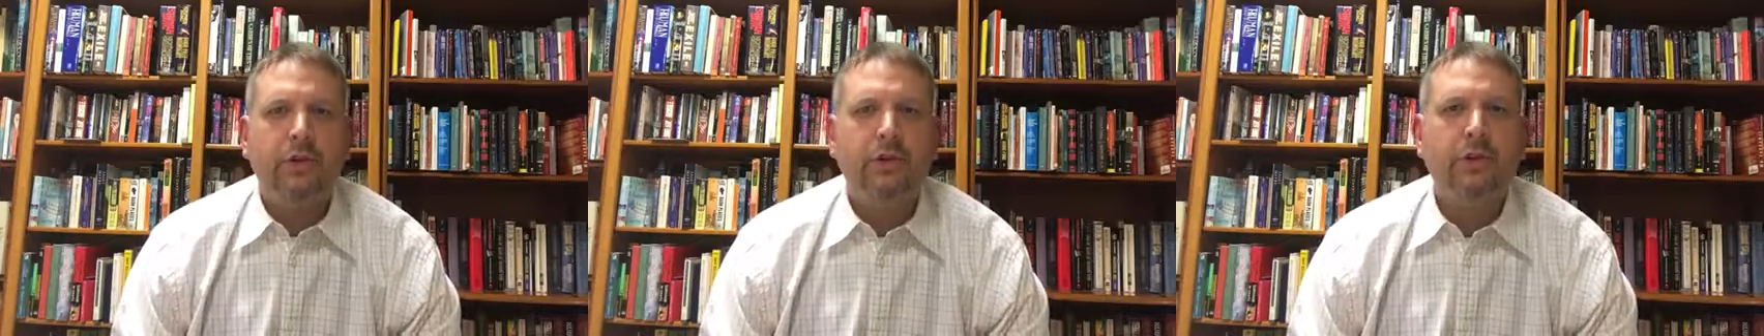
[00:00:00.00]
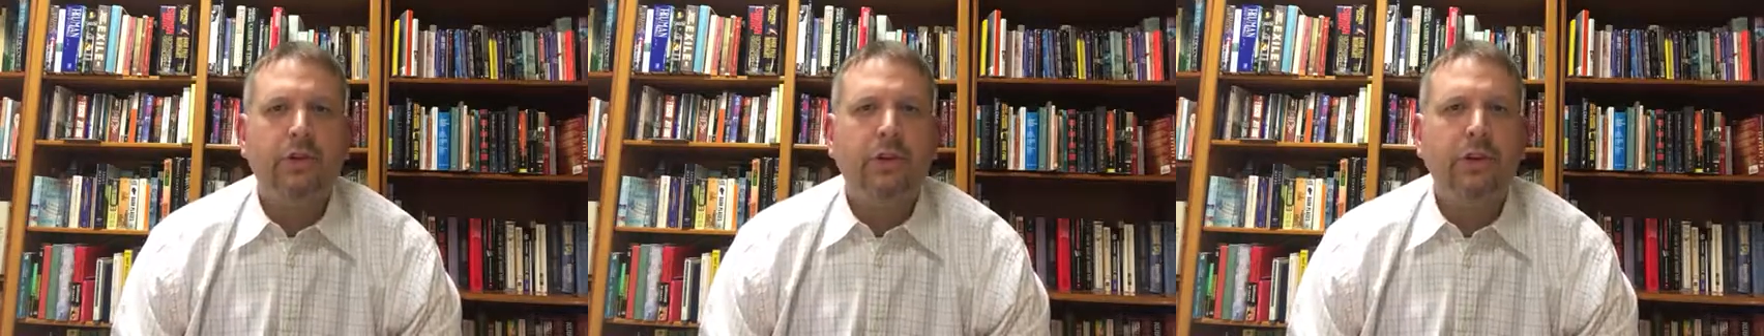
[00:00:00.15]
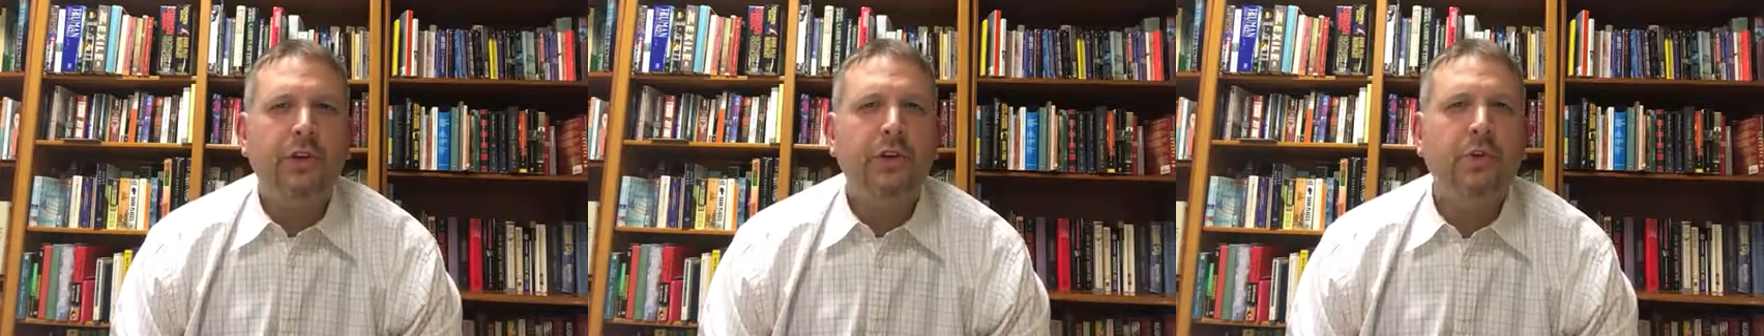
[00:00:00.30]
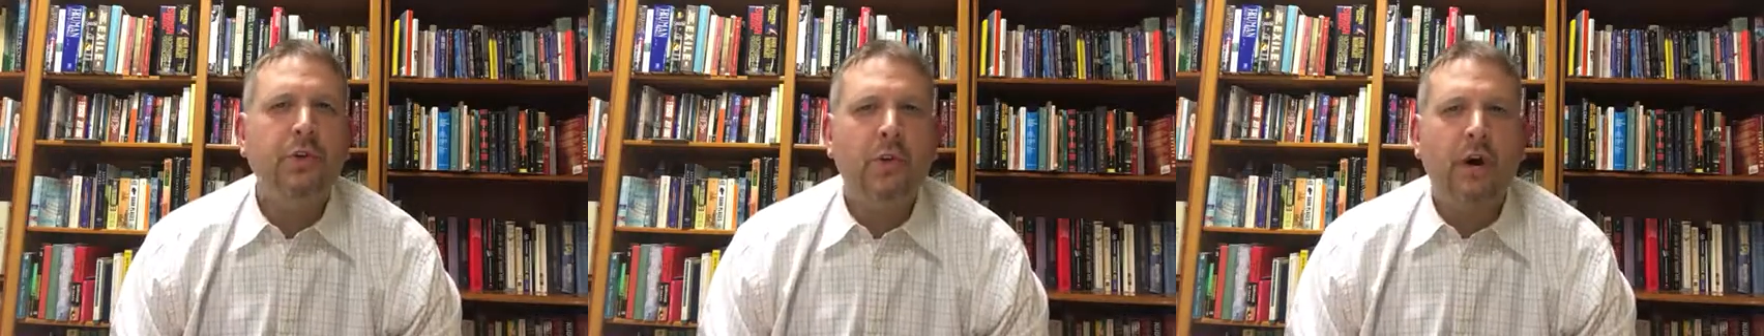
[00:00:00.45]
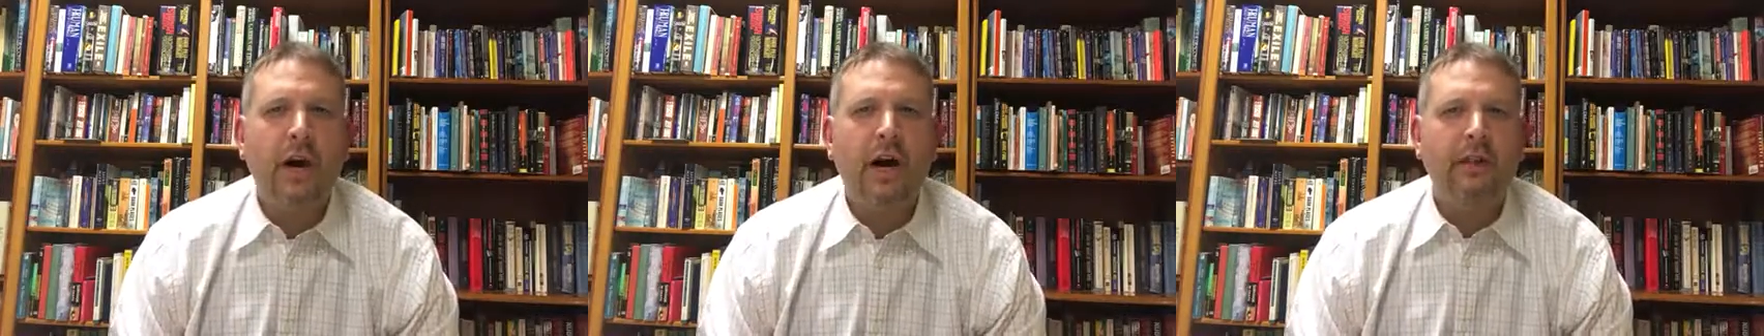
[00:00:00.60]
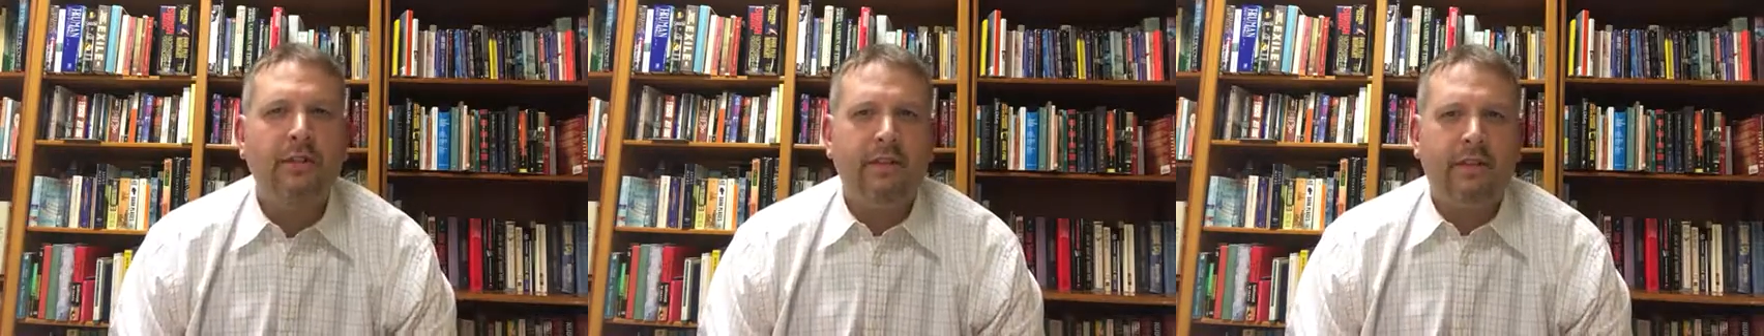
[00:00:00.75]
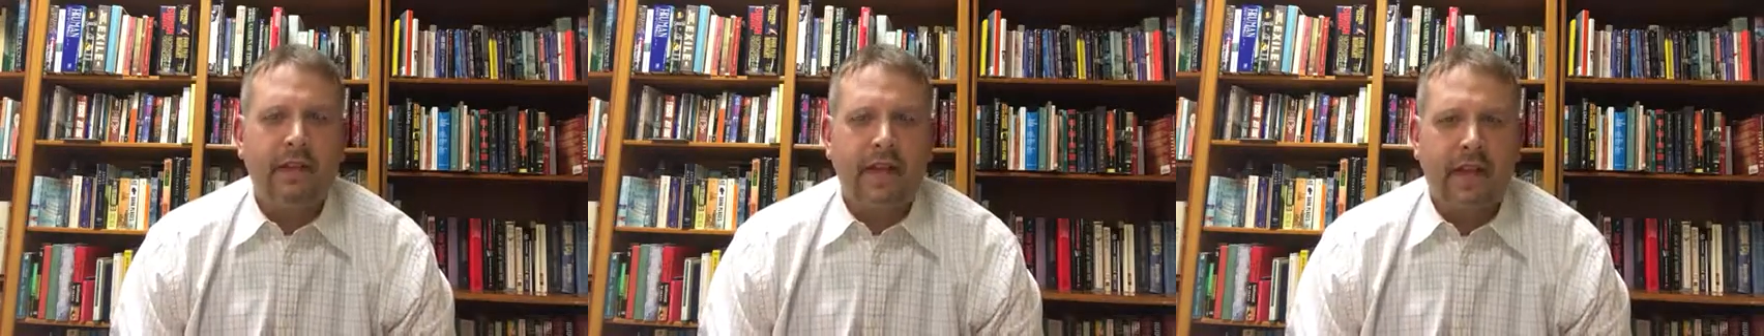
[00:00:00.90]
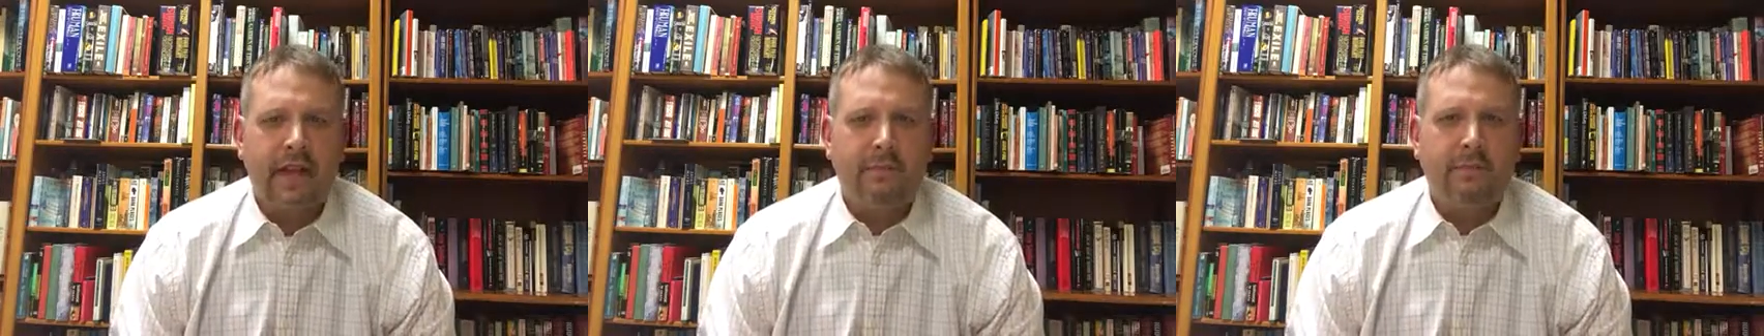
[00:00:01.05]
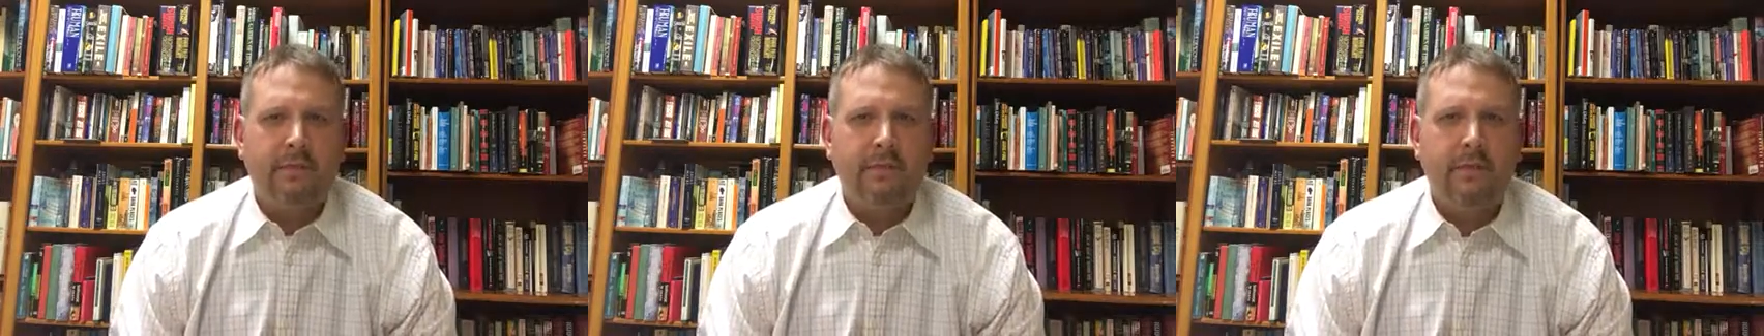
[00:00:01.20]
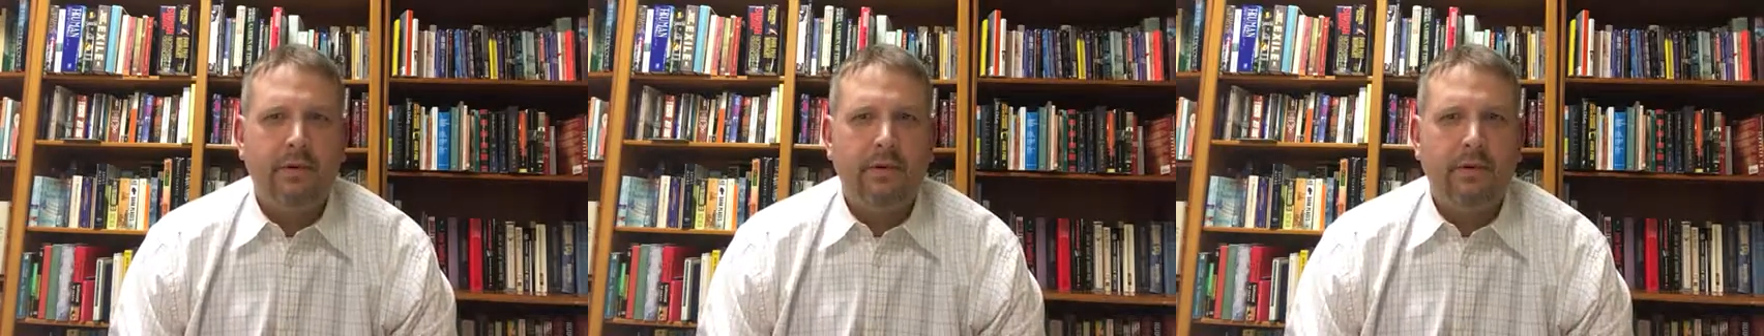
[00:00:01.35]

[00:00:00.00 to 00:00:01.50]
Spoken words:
Do you want them